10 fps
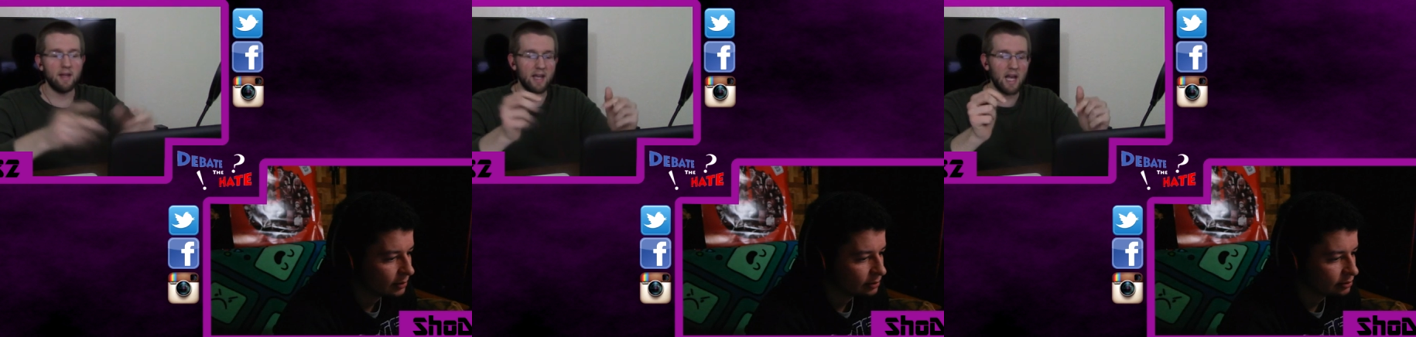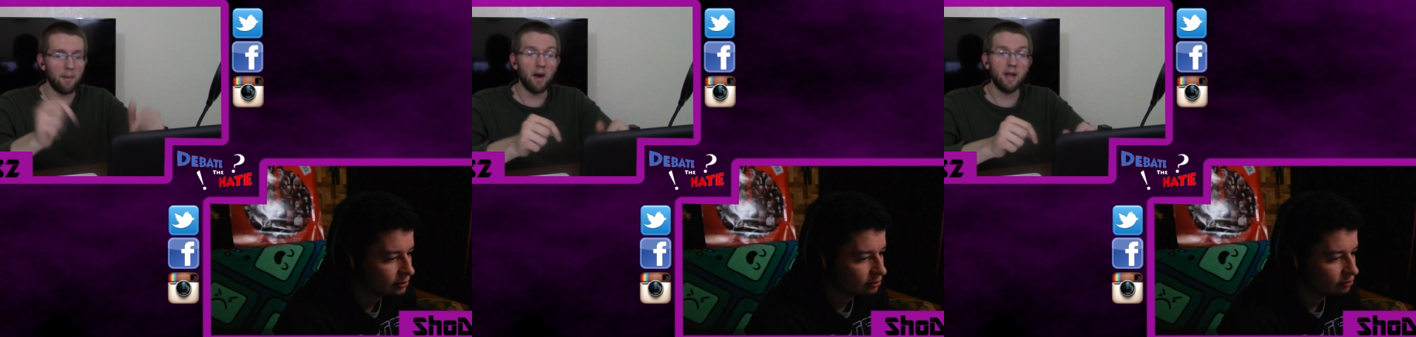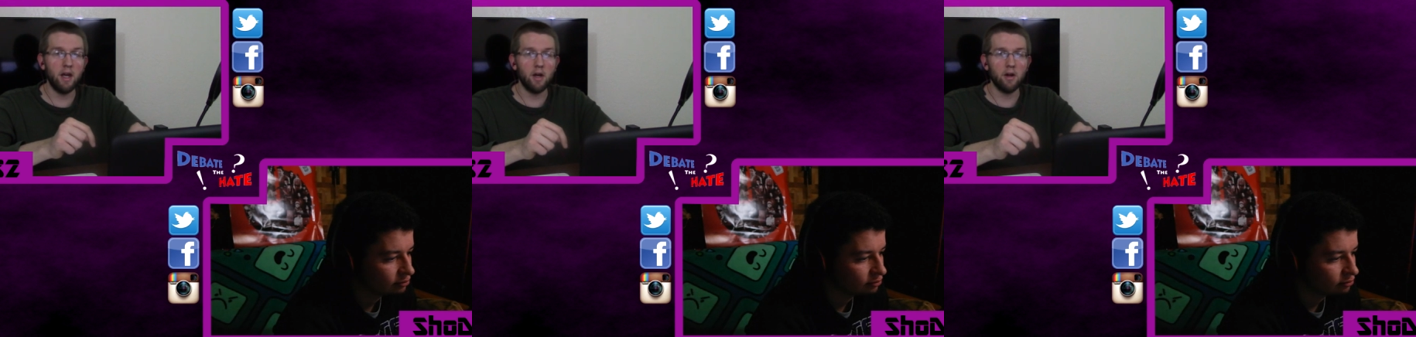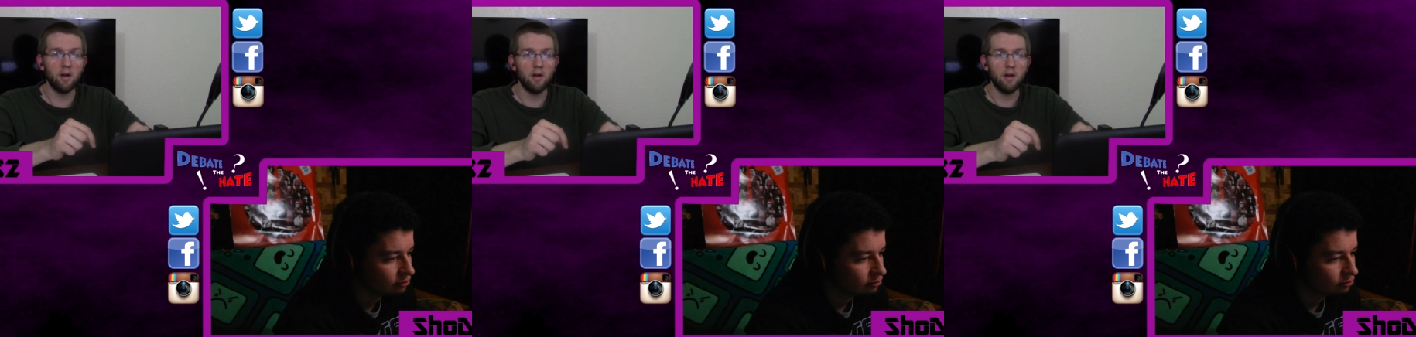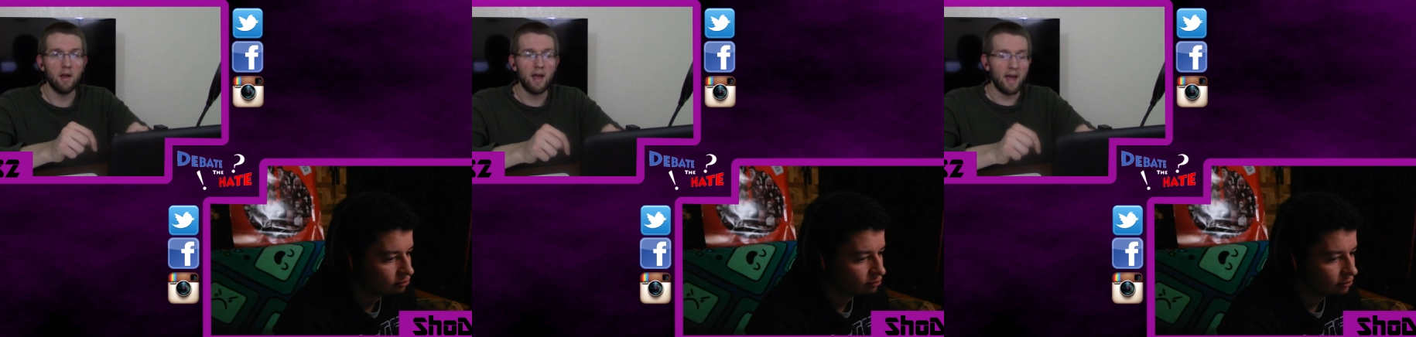Speaker 1: They come on here
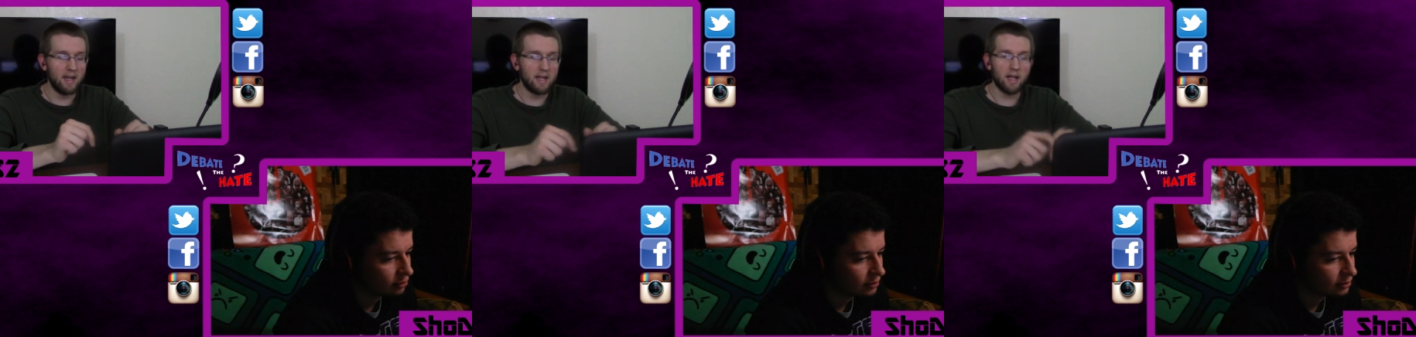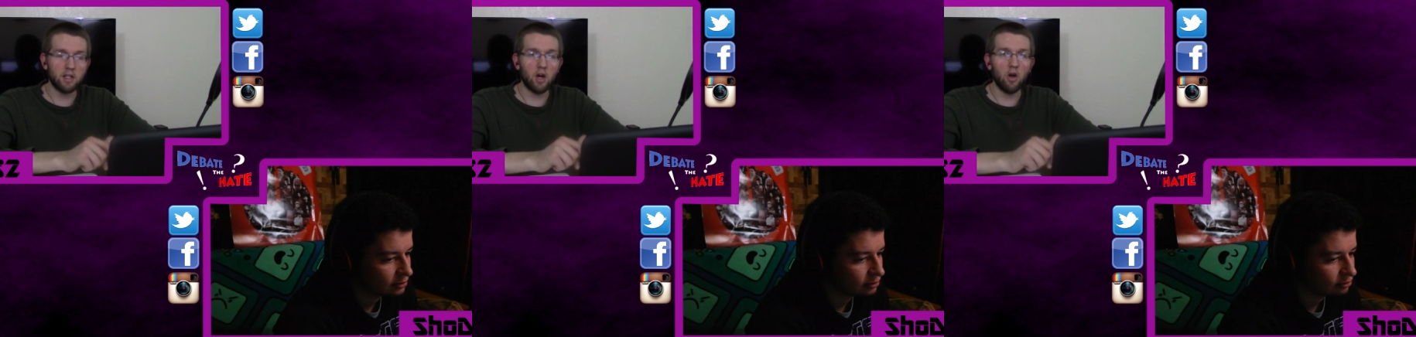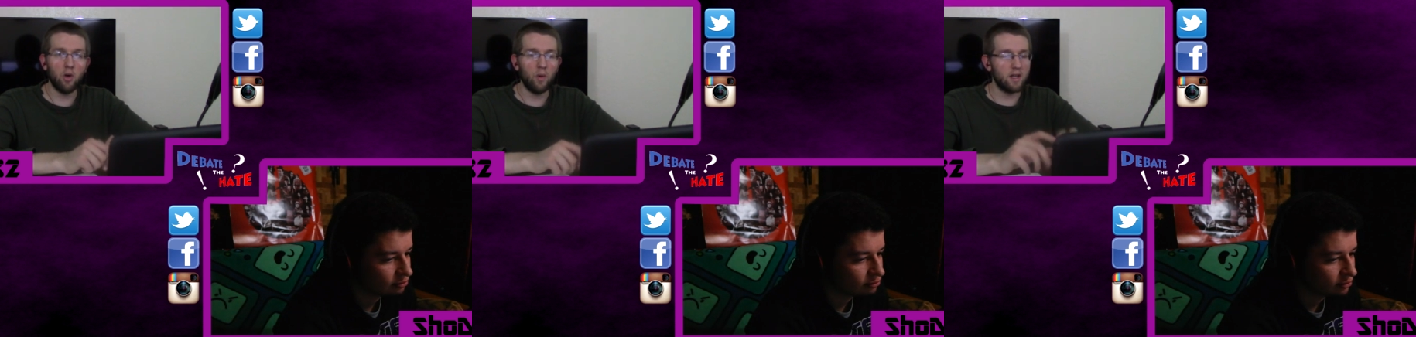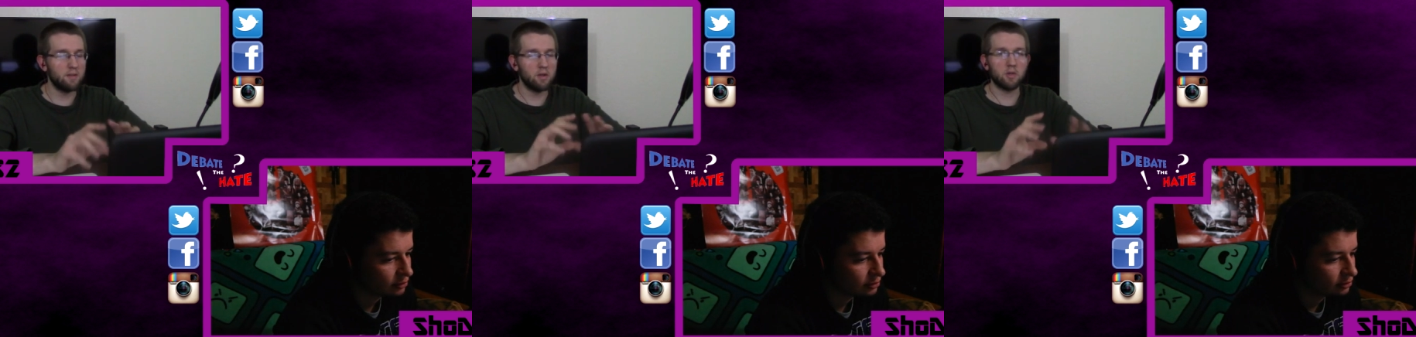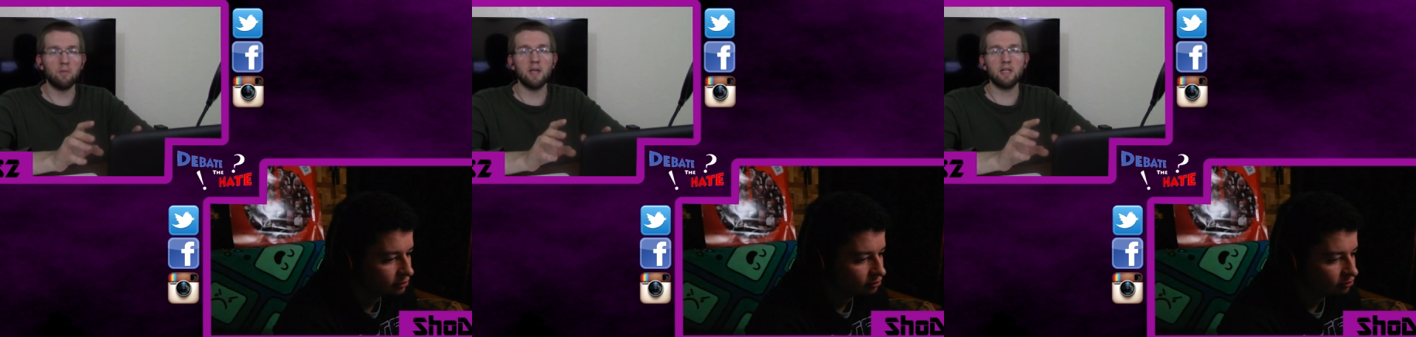and tell us all why it's the most
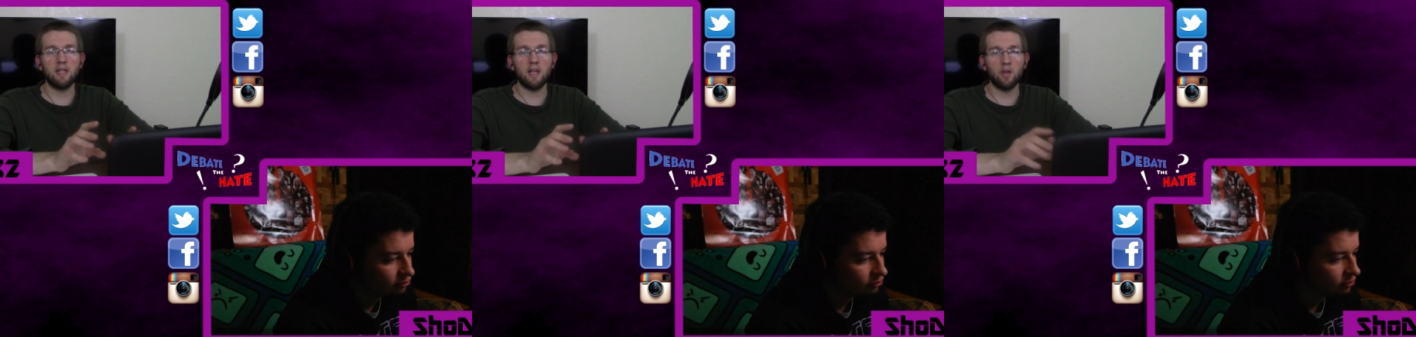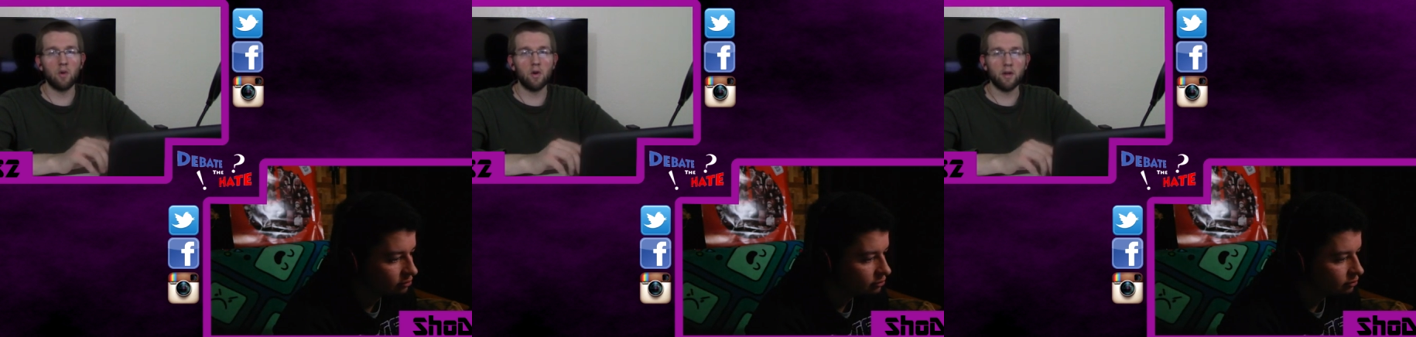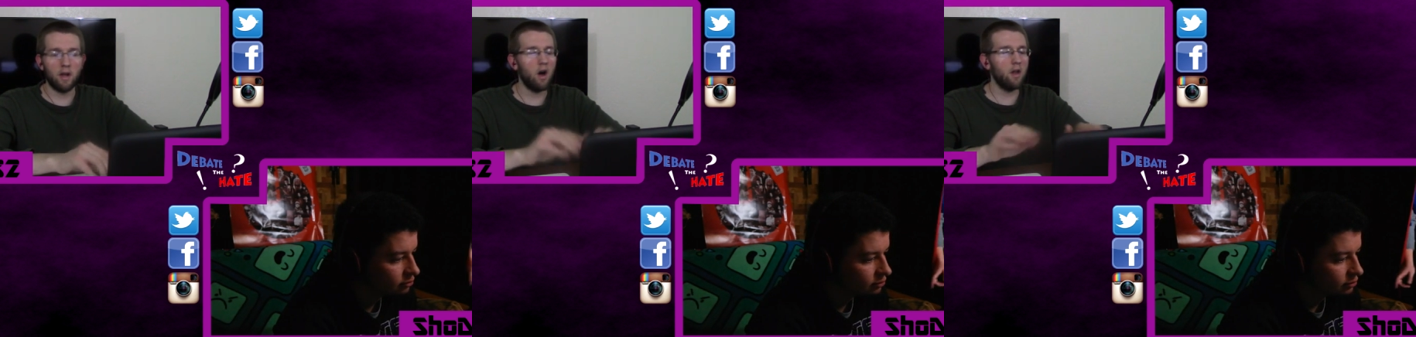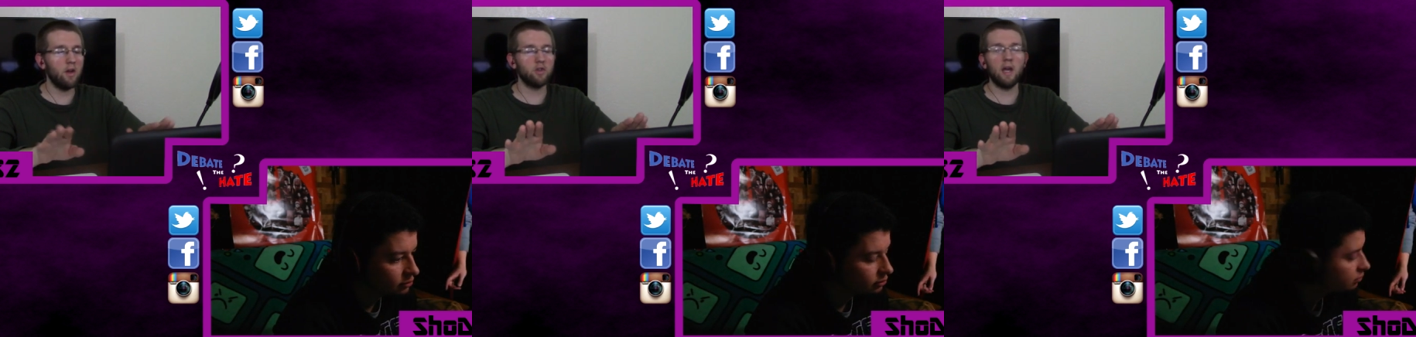amazing thing in the world. And all those